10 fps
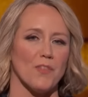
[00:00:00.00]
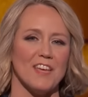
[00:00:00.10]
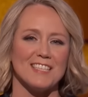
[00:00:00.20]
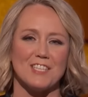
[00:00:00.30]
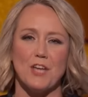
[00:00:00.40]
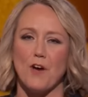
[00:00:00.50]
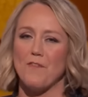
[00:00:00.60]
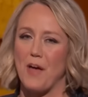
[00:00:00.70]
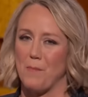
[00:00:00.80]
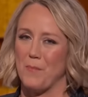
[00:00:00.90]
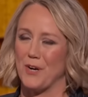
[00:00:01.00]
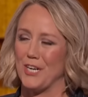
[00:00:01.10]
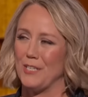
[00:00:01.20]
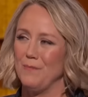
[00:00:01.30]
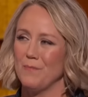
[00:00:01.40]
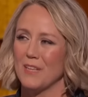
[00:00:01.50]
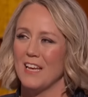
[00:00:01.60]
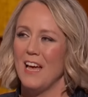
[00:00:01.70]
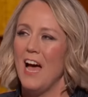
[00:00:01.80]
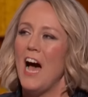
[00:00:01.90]
This November,
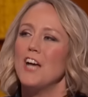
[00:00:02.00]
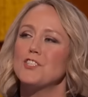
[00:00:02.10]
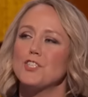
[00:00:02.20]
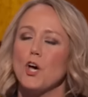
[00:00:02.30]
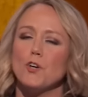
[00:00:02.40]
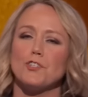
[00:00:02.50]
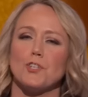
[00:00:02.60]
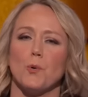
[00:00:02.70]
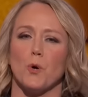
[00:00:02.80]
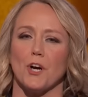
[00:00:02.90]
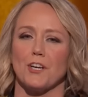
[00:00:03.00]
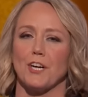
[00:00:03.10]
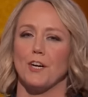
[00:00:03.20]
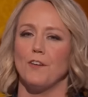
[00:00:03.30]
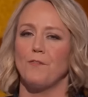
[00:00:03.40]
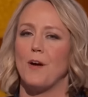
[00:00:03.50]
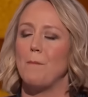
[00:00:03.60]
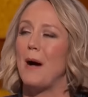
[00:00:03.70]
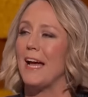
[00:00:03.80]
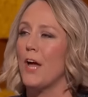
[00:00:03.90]
a social worker
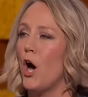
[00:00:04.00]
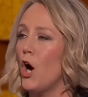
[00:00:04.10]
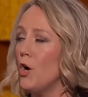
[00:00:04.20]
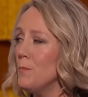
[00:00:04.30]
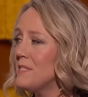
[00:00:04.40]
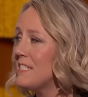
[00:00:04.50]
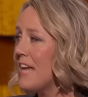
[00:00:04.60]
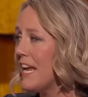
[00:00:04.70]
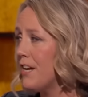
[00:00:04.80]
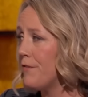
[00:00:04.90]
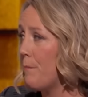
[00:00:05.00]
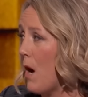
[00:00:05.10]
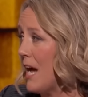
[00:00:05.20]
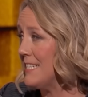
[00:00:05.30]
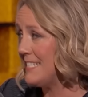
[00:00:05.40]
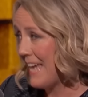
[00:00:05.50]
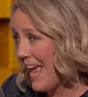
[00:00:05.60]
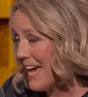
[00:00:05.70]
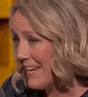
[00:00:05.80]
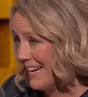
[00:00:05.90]
from my home state of
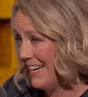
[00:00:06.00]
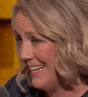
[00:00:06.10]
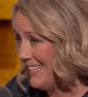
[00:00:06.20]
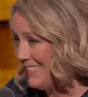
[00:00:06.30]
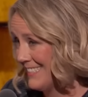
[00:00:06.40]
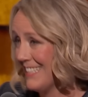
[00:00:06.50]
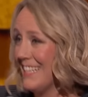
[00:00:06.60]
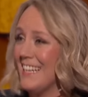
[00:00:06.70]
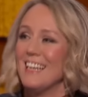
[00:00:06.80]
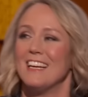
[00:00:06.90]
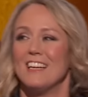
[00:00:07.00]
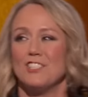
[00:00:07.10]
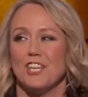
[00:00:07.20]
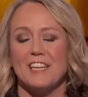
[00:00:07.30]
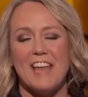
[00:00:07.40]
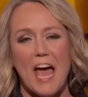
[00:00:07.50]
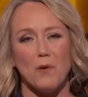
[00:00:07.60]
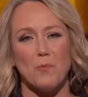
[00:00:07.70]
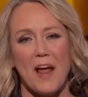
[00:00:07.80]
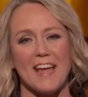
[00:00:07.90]
Montana,
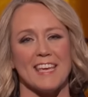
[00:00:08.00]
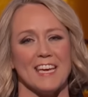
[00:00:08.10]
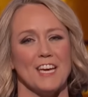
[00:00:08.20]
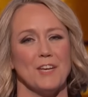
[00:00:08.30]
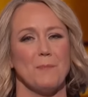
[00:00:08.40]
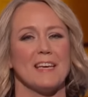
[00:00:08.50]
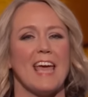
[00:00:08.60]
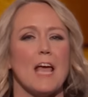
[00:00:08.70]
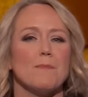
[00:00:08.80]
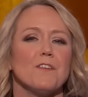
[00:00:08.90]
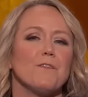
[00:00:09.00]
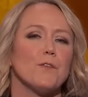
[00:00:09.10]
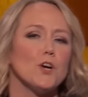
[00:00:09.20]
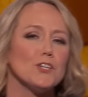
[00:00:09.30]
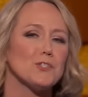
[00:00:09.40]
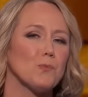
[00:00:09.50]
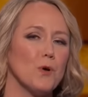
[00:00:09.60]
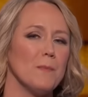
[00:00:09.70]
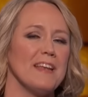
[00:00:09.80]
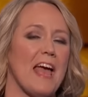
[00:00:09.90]
Jeanette Rankin, became the first
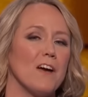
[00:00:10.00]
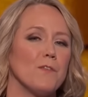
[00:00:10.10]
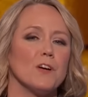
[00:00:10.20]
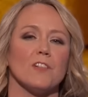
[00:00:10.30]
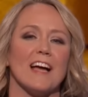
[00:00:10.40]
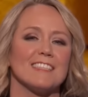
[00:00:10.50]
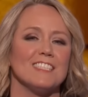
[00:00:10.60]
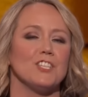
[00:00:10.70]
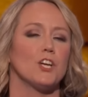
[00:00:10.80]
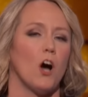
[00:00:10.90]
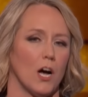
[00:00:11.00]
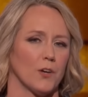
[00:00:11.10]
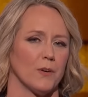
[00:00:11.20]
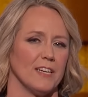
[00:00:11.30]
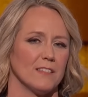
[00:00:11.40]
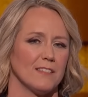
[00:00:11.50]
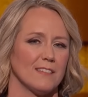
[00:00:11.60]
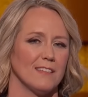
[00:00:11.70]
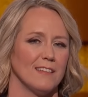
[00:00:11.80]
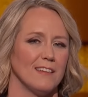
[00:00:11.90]
woman ever elected to
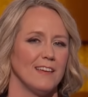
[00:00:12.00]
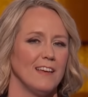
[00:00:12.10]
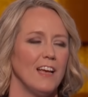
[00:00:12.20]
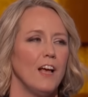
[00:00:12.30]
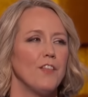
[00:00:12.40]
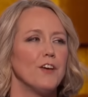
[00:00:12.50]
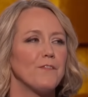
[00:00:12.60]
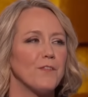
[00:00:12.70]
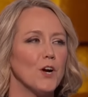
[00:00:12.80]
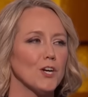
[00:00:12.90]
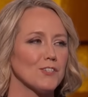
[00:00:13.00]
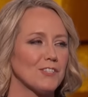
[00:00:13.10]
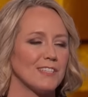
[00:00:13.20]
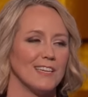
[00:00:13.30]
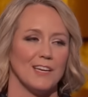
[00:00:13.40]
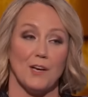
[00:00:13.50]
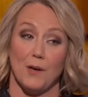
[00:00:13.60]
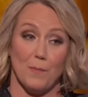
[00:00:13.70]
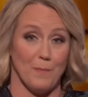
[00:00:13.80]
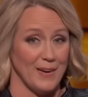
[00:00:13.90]
Congress. The first,
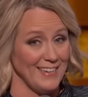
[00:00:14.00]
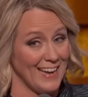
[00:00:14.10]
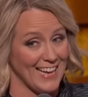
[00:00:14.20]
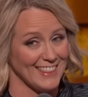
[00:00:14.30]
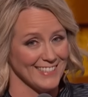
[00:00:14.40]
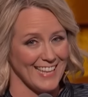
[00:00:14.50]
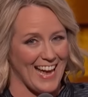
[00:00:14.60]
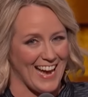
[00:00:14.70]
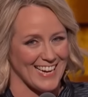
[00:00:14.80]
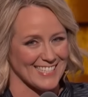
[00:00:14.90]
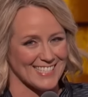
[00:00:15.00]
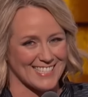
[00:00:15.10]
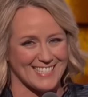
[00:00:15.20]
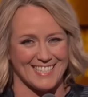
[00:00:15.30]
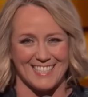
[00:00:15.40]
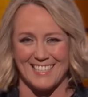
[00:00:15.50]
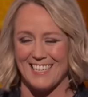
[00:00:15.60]
but not the last.